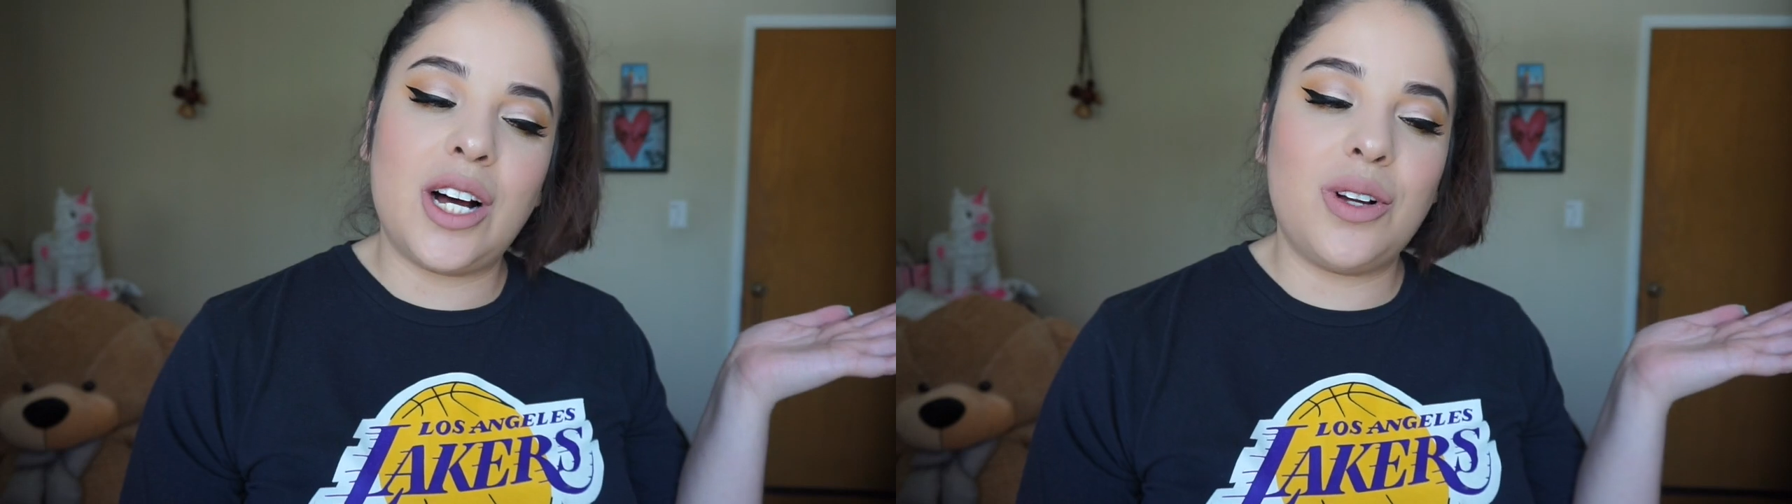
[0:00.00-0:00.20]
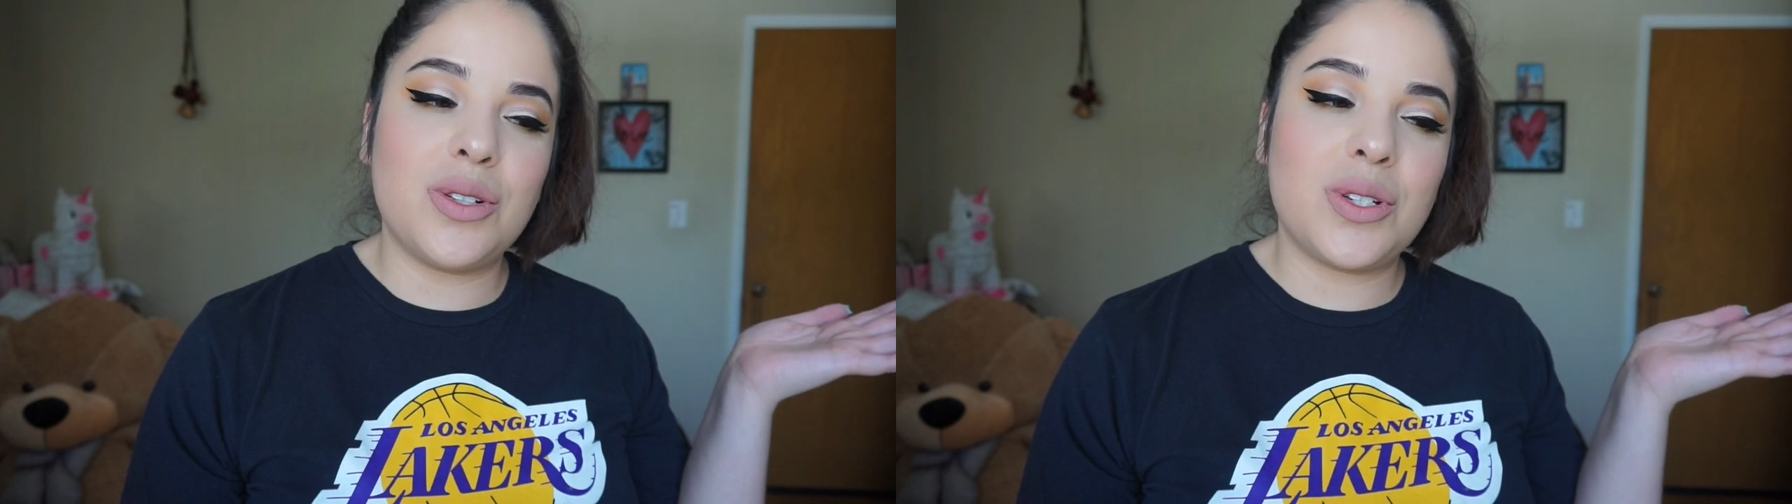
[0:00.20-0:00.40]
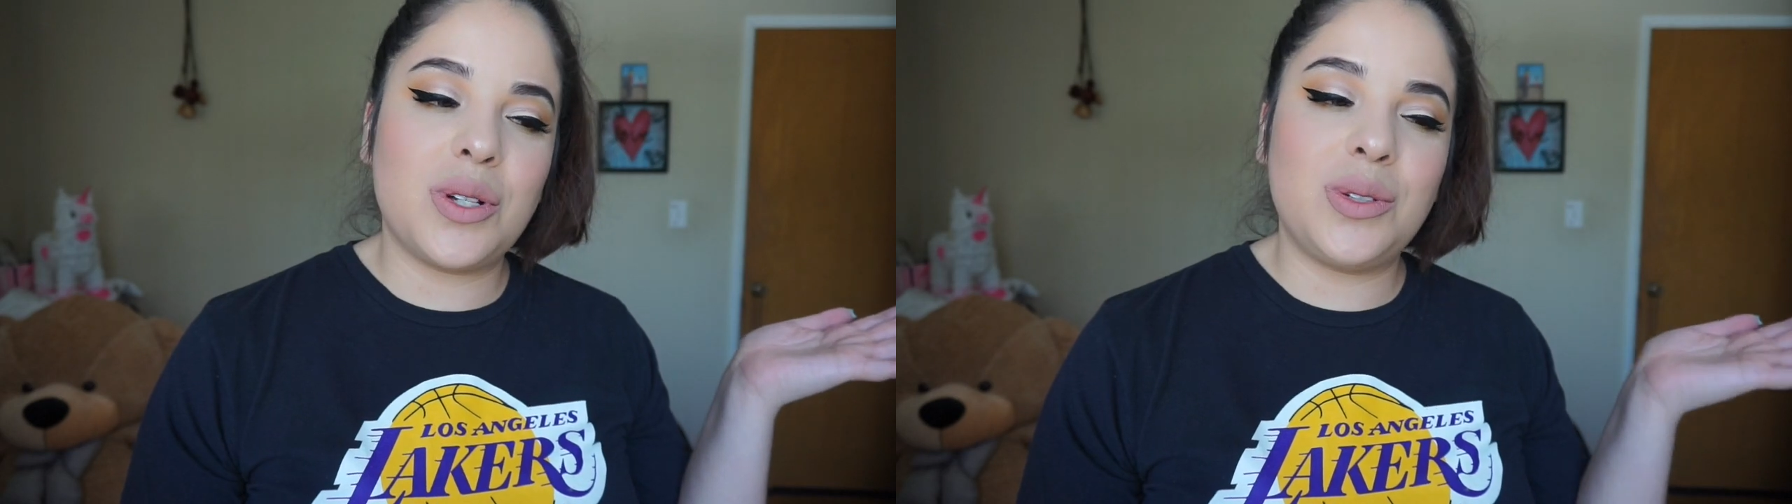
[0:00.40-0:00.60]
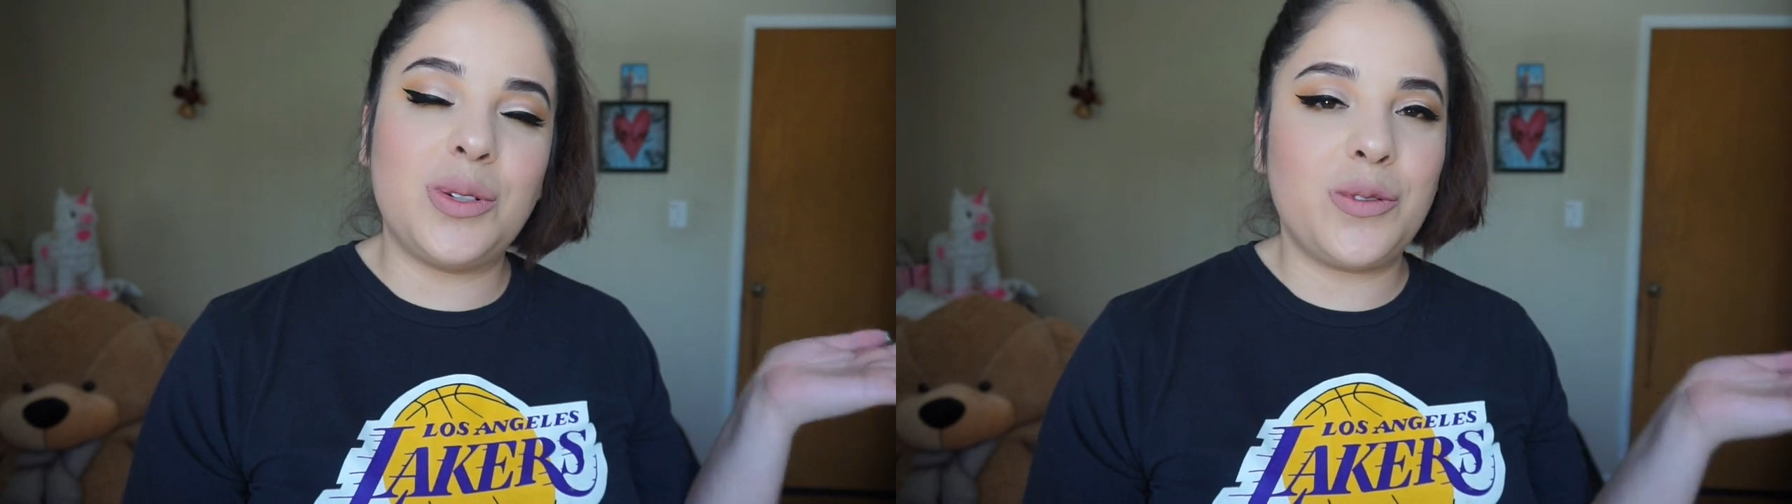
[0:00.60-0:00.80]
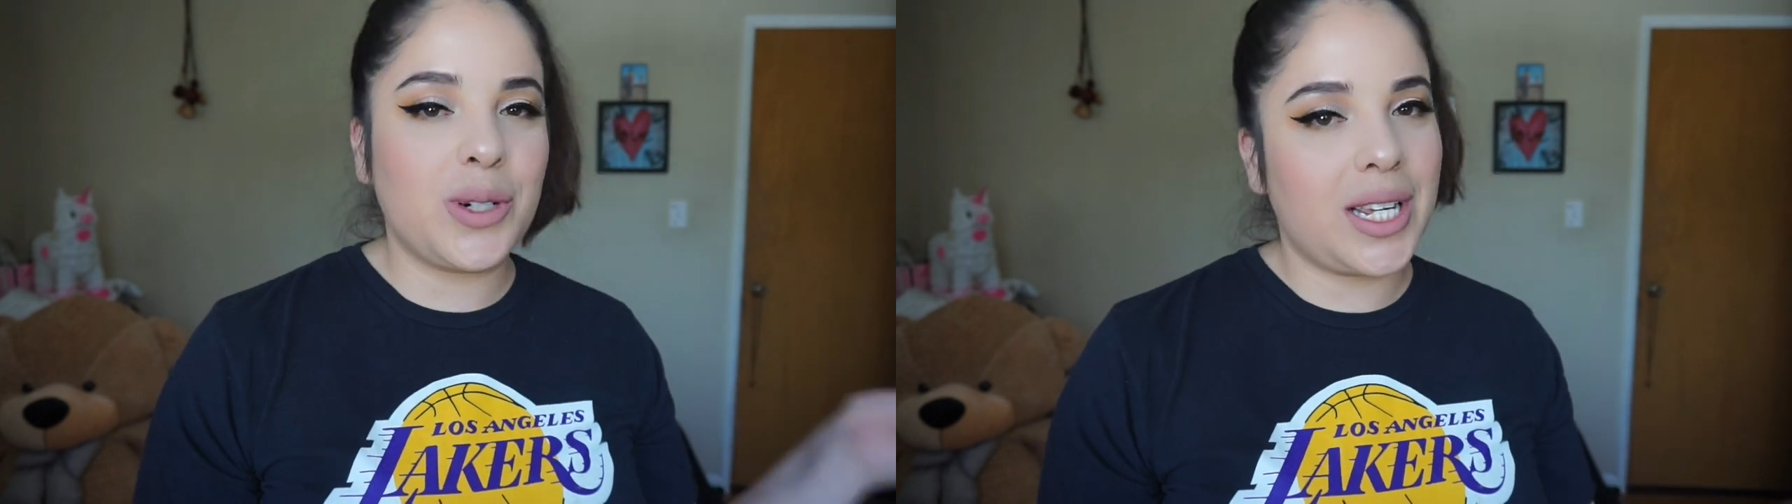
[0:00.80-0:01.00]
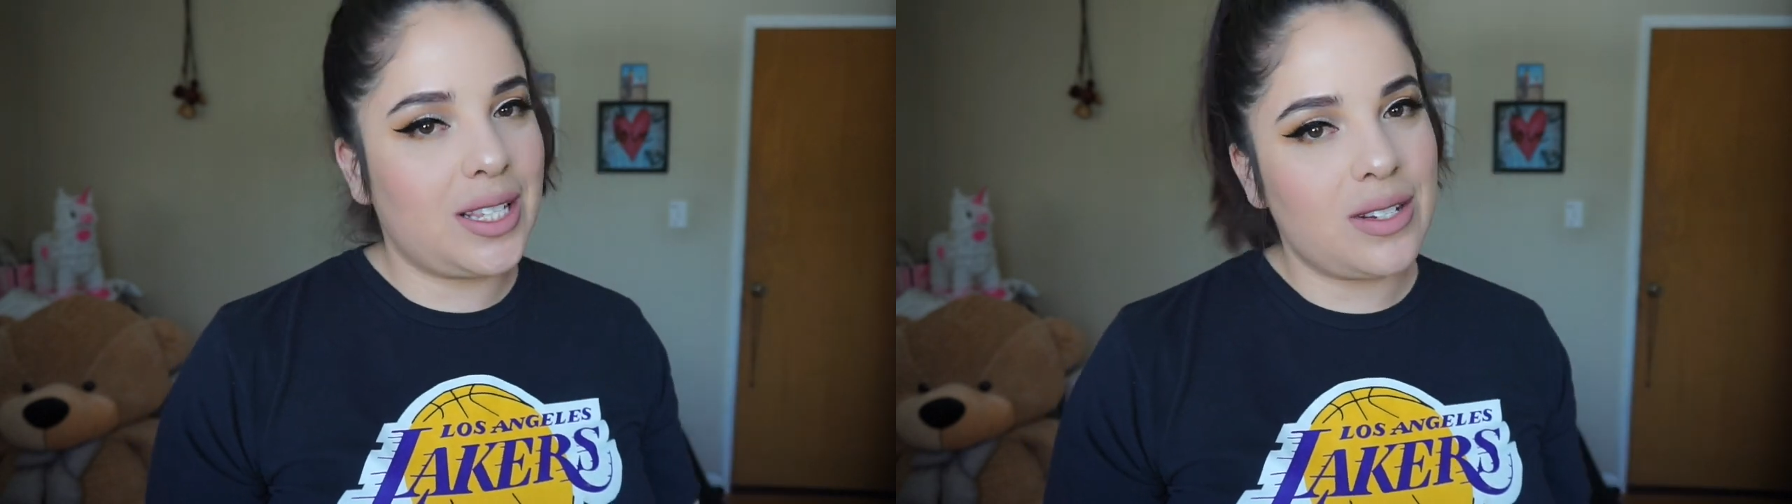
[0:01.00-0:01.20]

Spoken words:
Also, don't forget